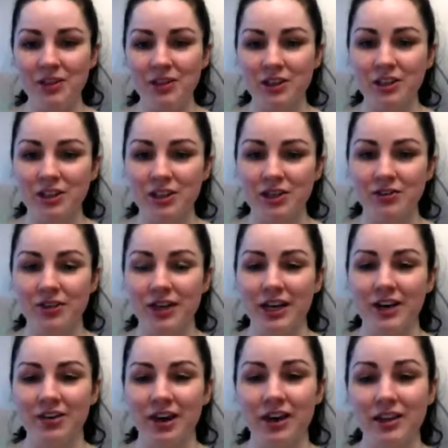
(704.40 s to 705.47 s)
Just to
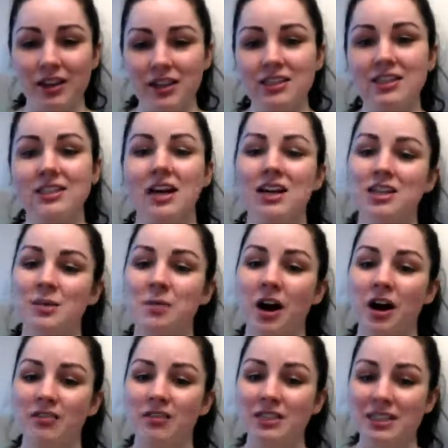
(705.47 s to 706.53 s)
reiterate, this is actually
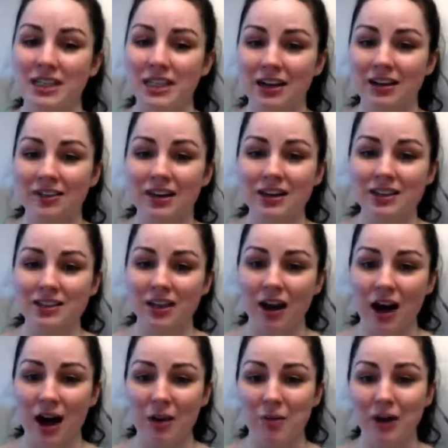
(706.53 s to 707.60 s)
part of a series.
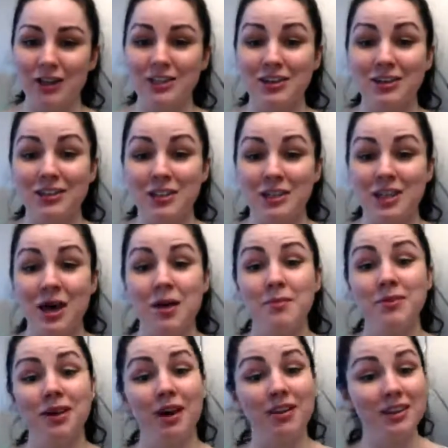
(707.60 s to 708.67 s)
Our series is
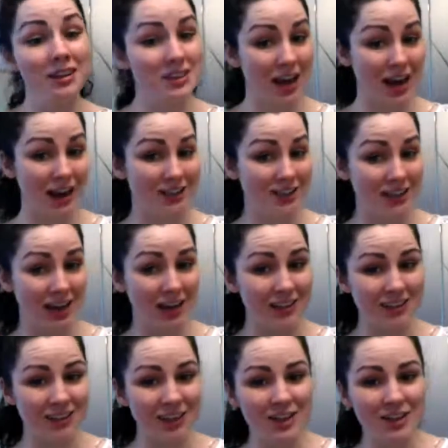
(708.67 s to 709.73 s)
Beyond the Text Ad.
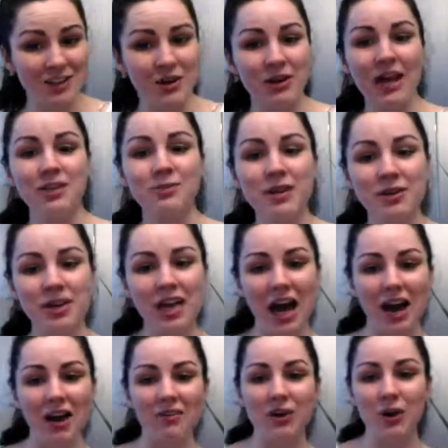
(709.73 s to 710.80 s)
So next week we
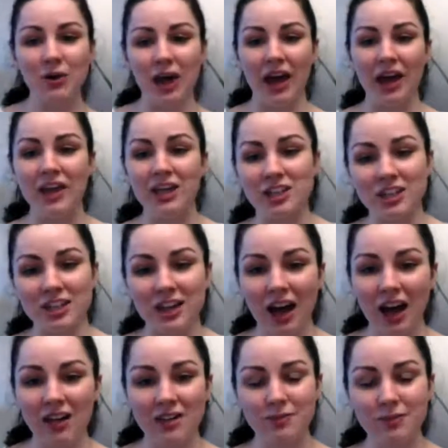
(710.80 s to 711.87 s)
have location
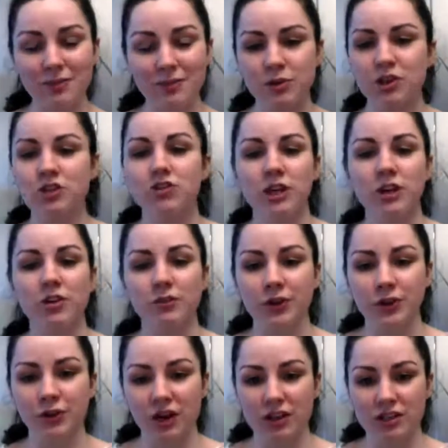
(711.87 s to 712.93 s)
enhancements, which is really good
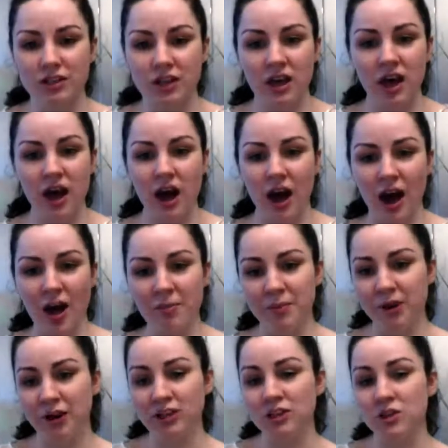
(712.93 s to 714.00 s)
for you guys
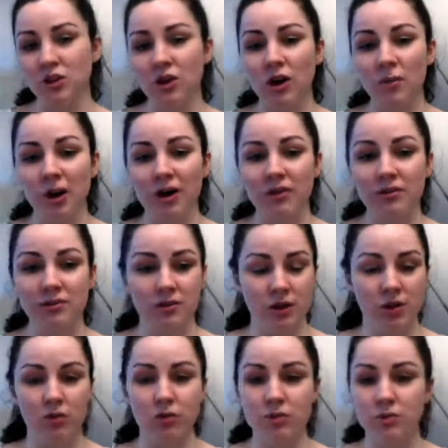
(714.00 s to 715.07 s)
because it's all about,
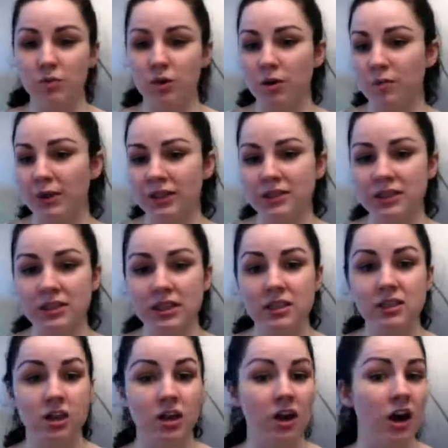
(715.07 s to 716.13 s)
you know, small
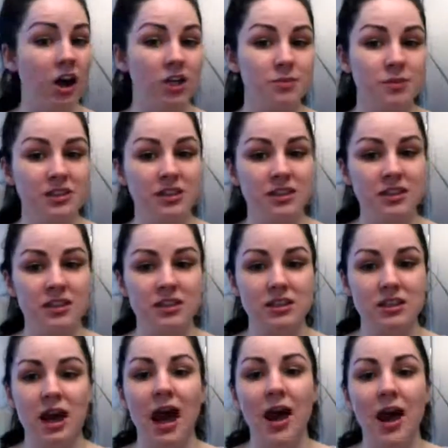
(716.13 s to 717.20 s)
businesses to large
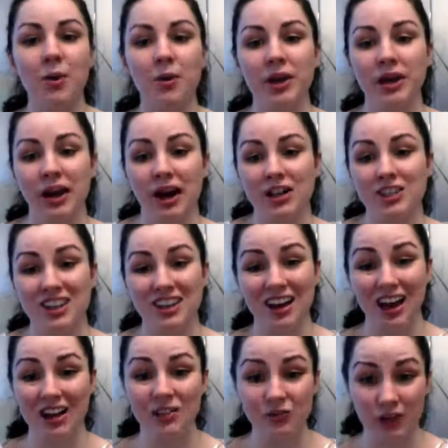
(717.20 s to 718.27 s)
businesses and how we can actually
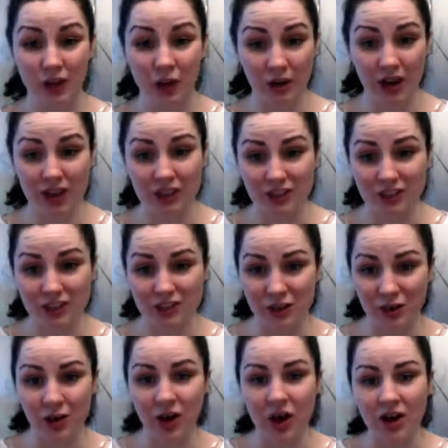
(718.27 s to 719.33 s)
enhance per location.
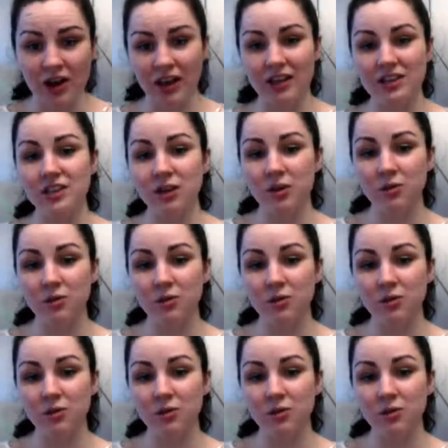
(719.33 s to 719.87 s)
So that's a